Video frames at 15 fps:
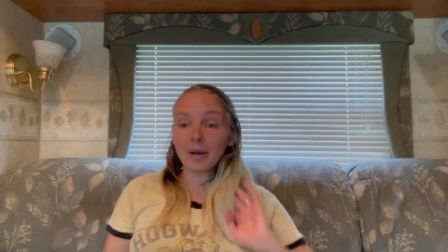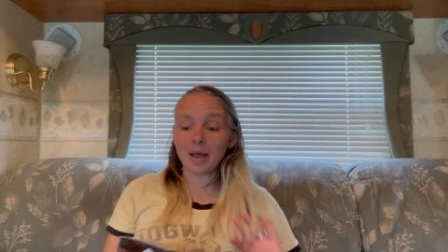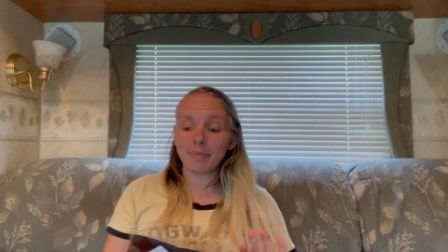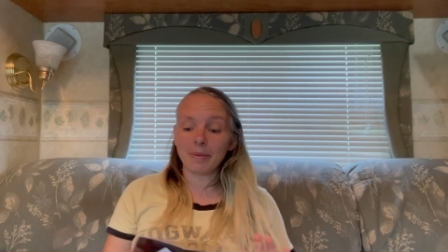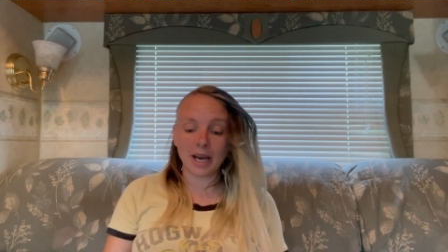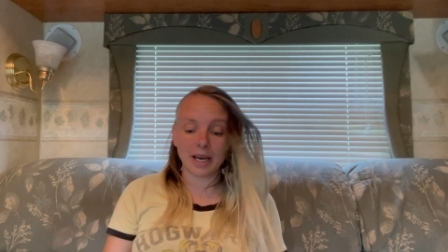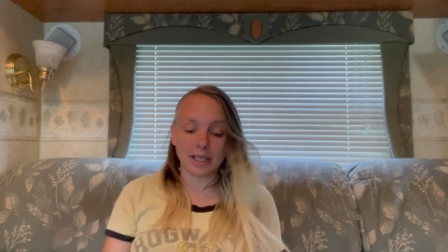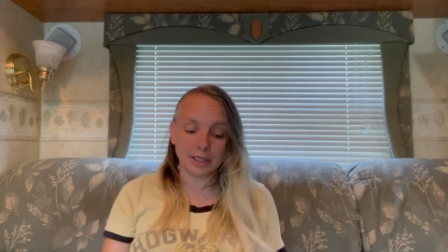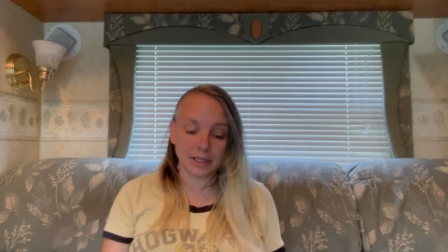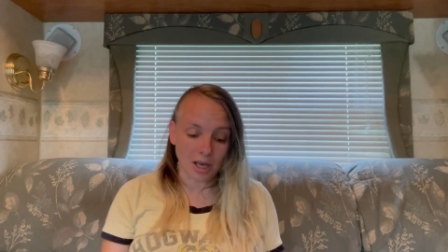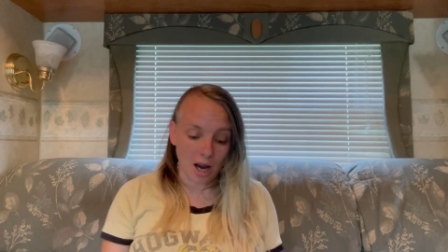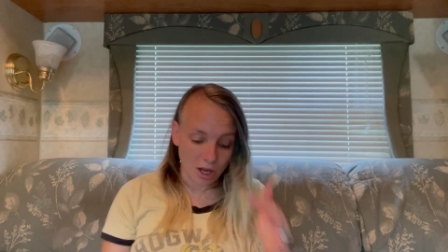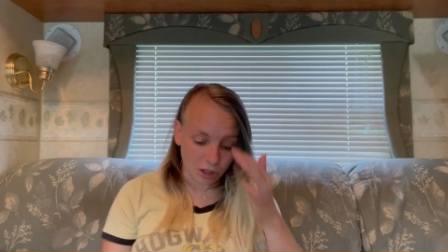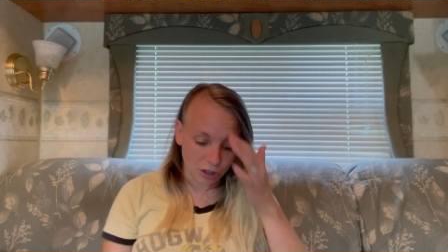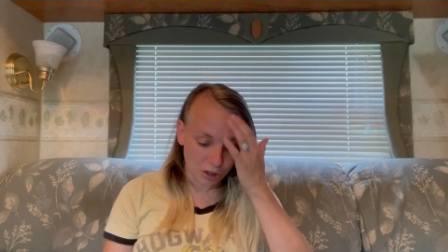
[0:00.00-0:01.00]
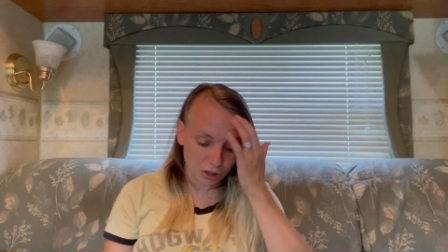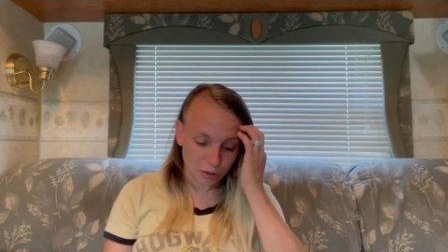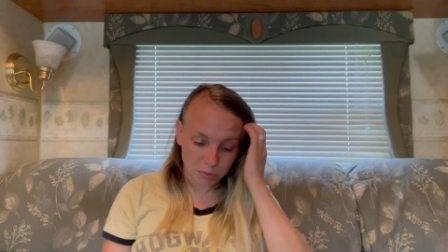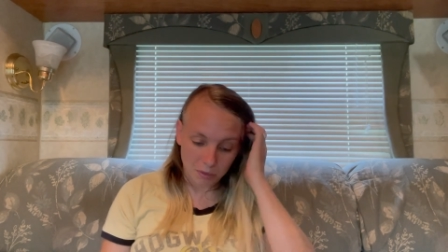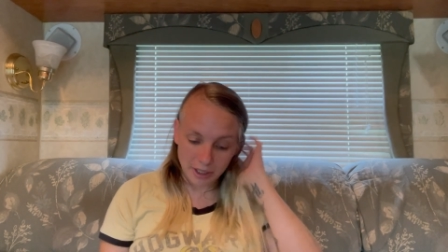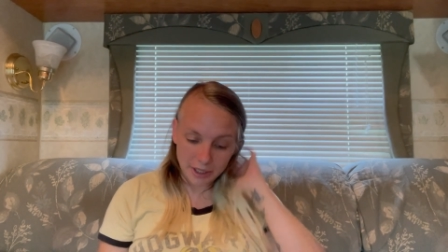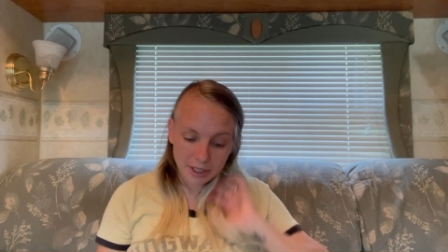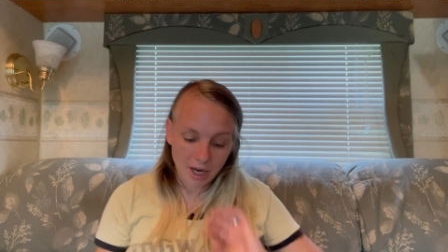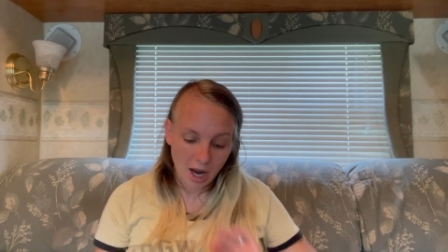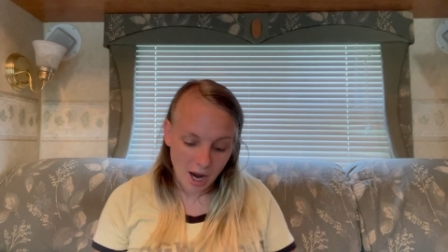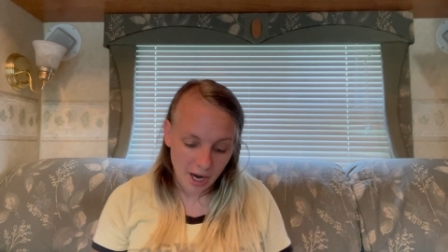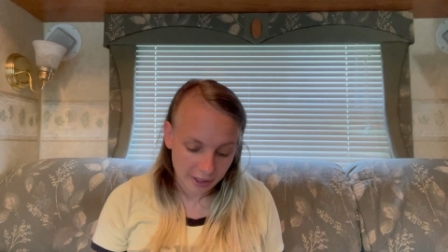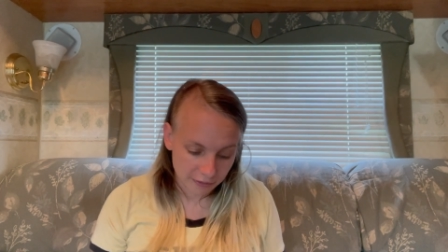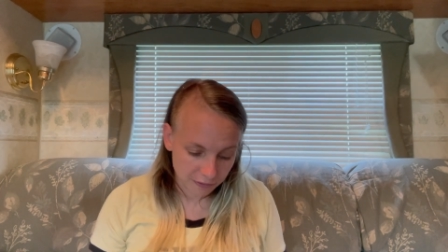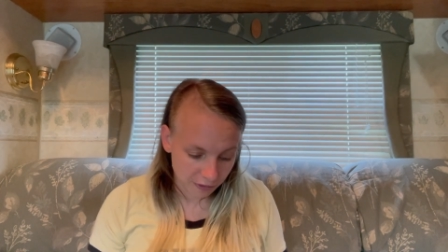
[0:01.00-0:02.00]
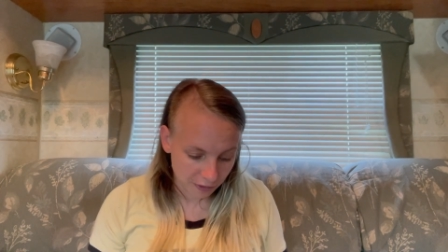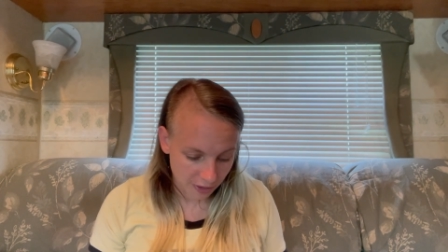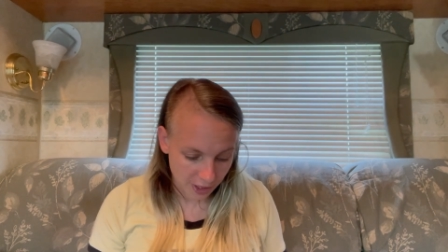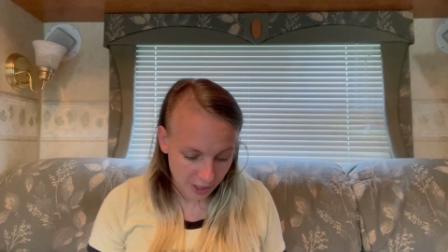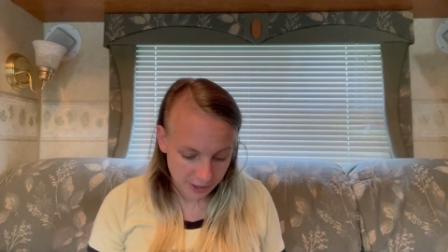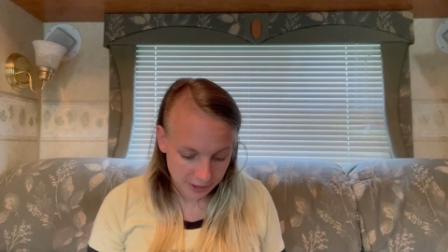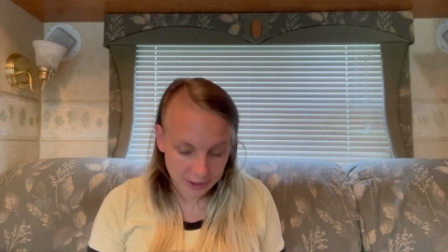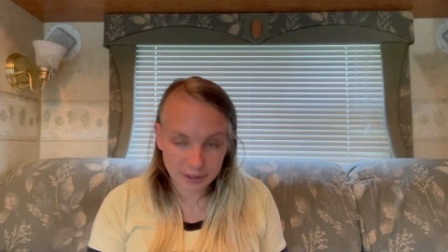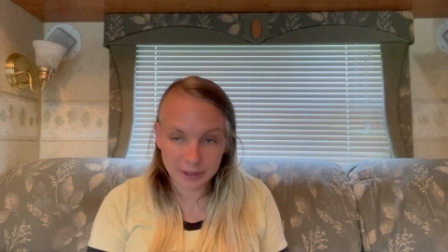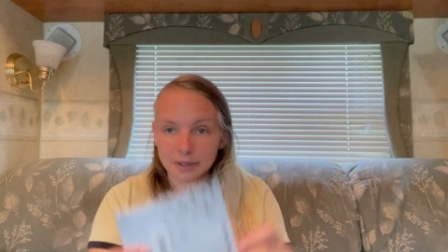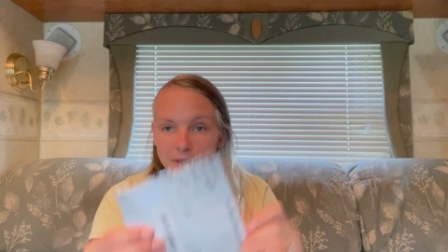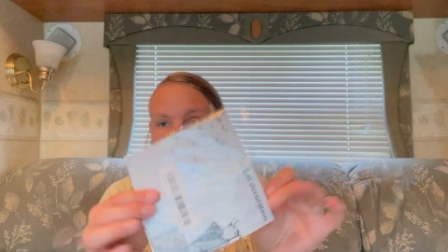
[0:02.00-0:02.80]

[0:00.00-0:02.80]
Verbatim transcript: I paid a dollar twenty-nine for this.